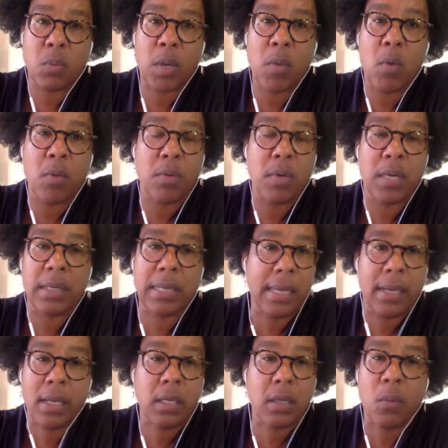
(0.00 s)
we won't
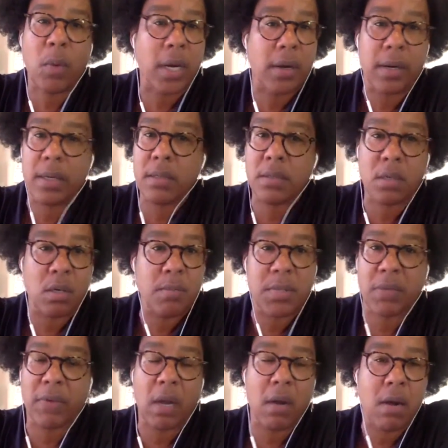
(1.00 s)
get anywhere in
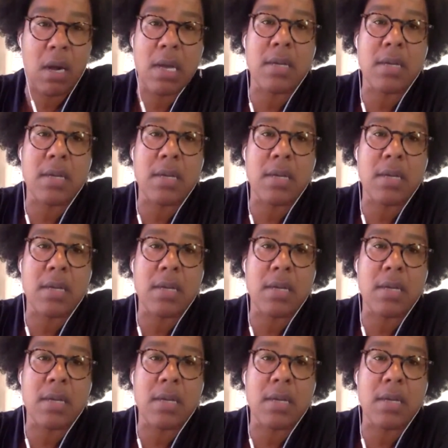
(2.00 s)
terms of our